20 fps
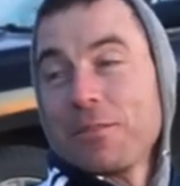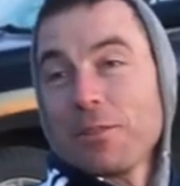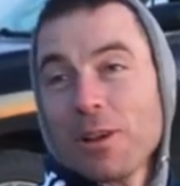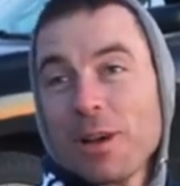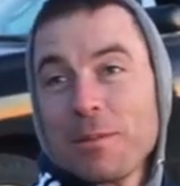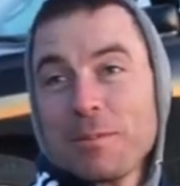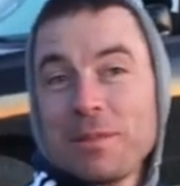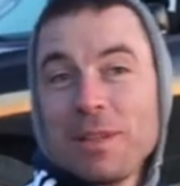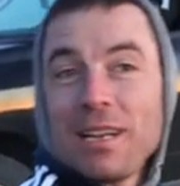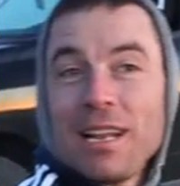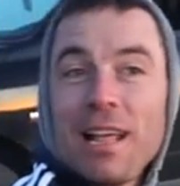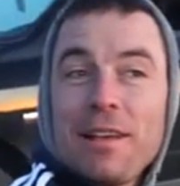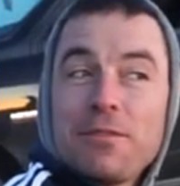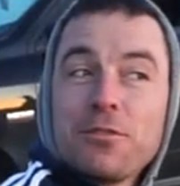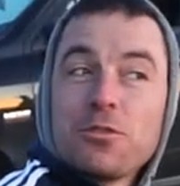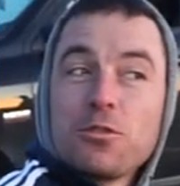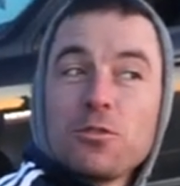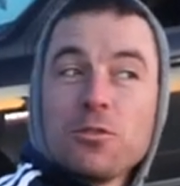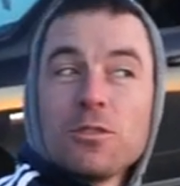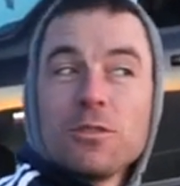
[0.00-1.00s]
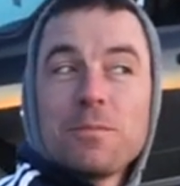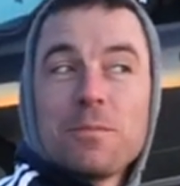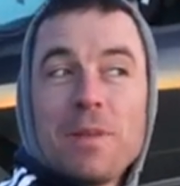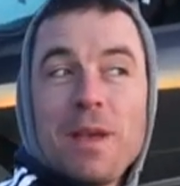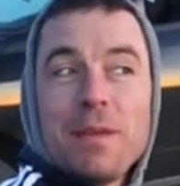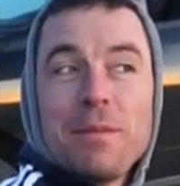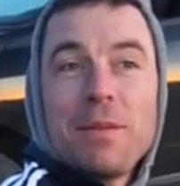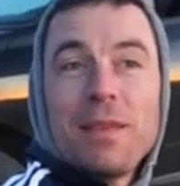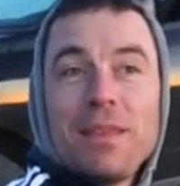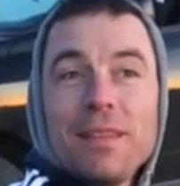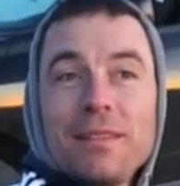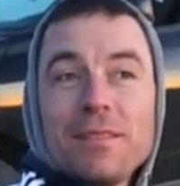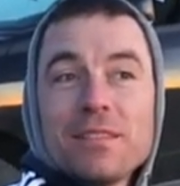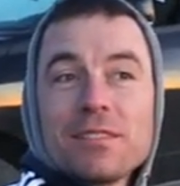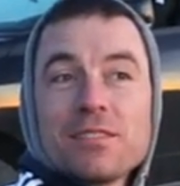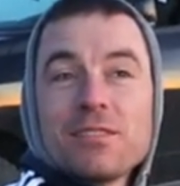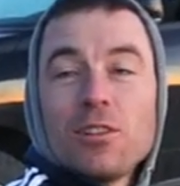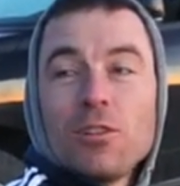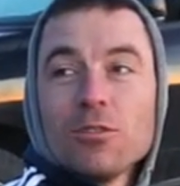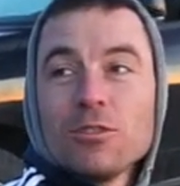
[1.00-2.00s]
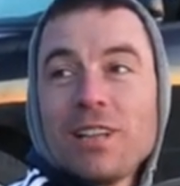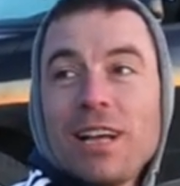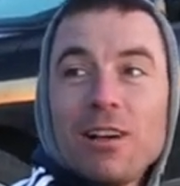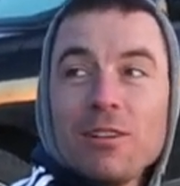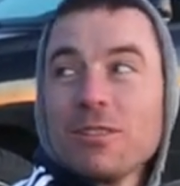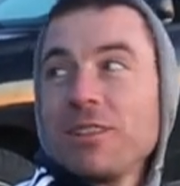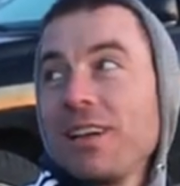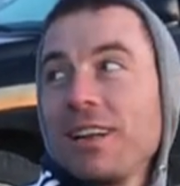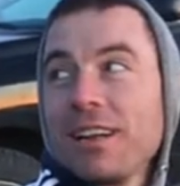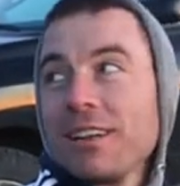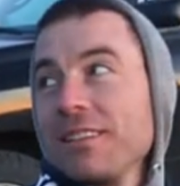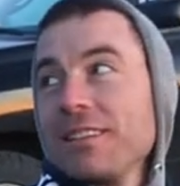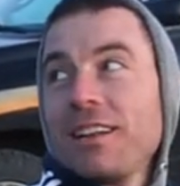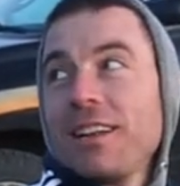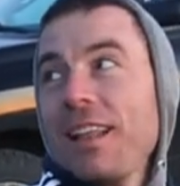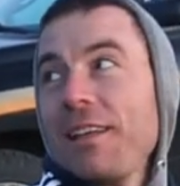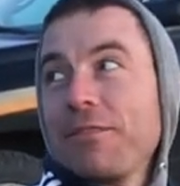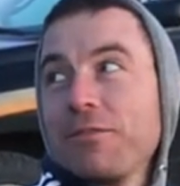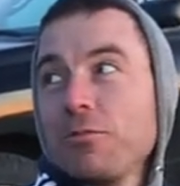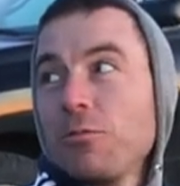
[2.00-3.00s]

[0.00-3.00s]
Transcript: you rub the left shoe, maybe slow down the, okay, the left